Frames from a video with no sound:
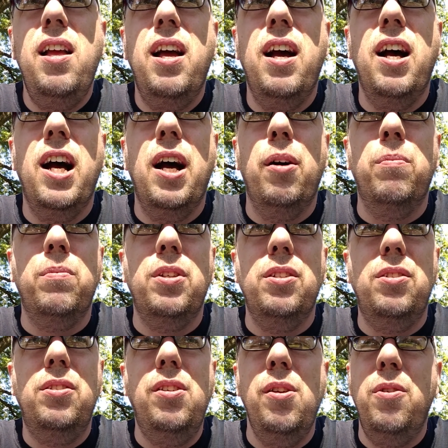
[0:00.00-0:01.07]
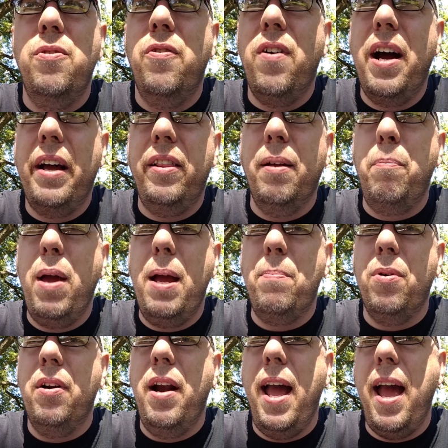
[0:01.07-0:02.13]
You divide the
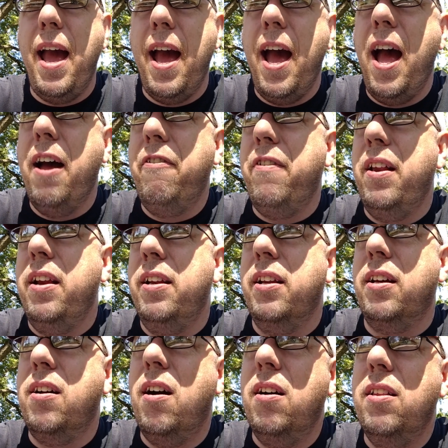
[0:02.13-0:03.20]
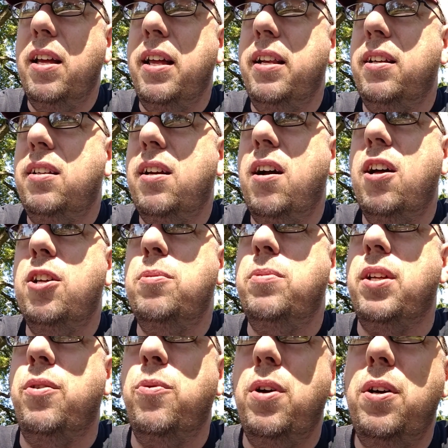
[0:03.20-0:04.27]
paper in half and into columns
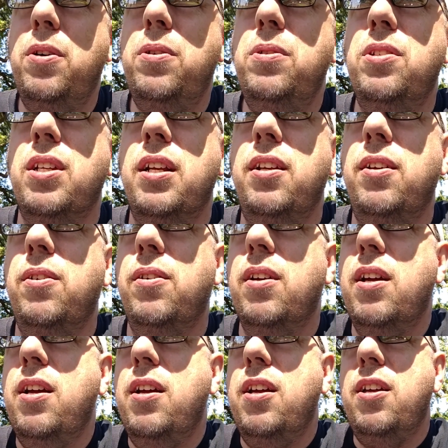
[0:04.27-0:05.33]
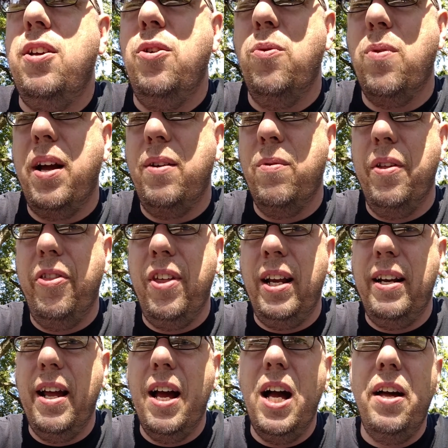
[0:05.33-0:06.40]
and rows, and you write one thing
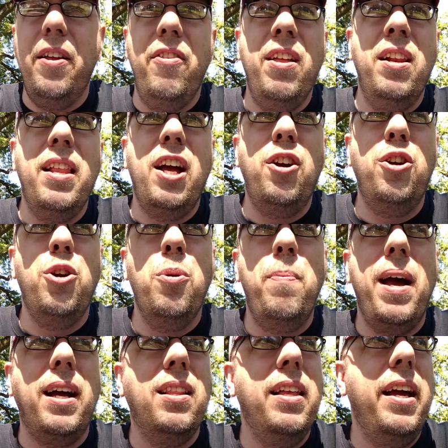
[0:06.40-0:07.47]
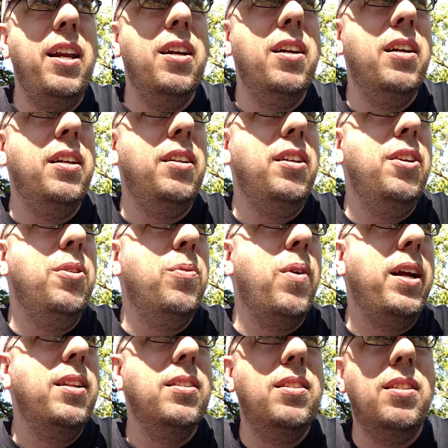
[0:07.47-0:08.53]
down, and then let it go back later, and you
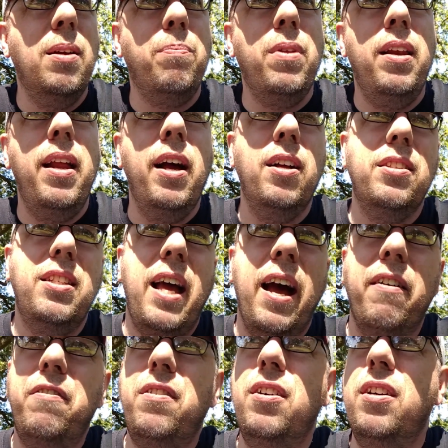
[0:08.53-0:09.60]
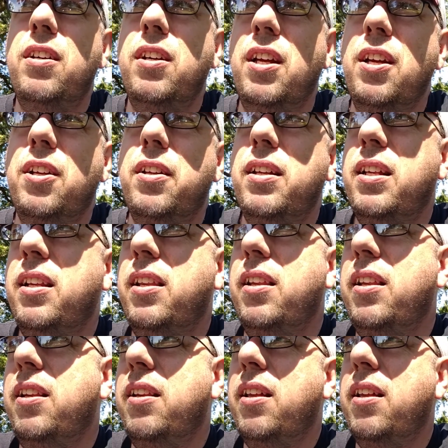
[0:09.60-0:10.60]
write something else after. And